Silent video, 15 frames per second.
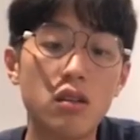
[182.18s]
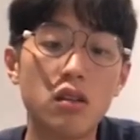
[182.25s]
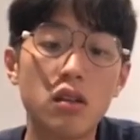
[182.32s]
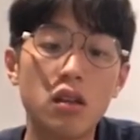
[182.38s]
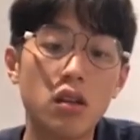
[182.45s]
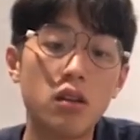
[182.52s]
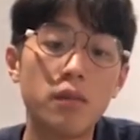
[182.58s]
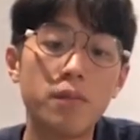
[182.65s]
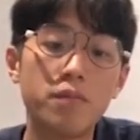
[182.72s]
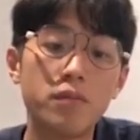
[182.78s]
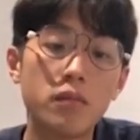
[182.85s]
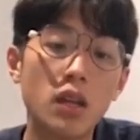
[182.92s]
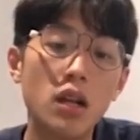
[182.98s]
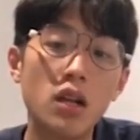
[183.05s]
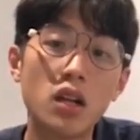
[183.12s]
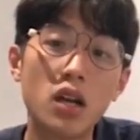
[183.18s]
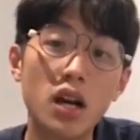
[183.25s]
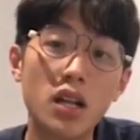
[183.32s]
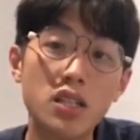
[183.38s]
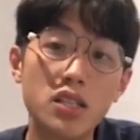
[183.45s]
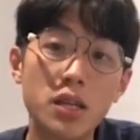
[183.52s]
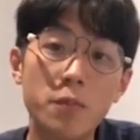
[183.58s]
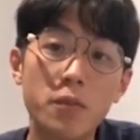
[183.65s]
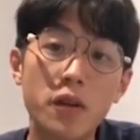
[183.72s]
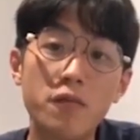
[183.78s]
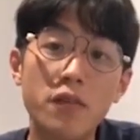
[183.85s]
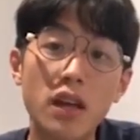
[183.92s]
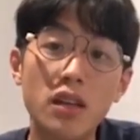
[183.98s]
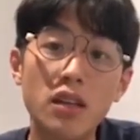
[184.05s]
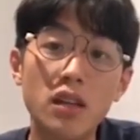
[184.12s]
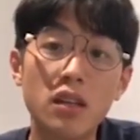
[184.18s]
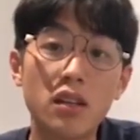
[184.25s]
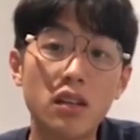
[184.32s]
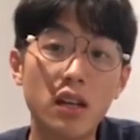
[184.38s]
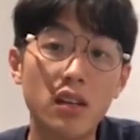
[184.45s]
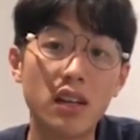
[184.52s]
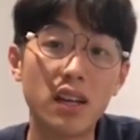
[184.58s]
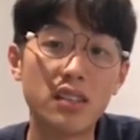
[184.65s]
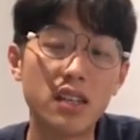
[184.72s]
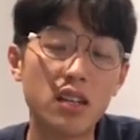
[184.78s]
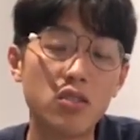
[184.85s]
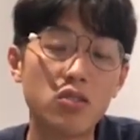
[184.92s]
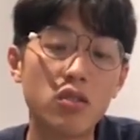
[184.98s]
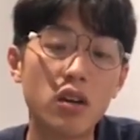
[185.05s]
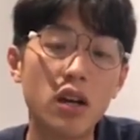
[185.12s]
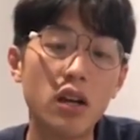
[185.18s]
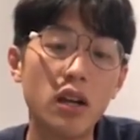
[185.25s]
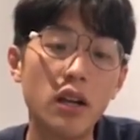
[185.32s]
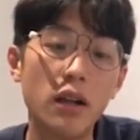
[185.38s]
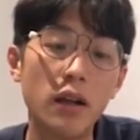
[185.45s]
and concept conveying, etc.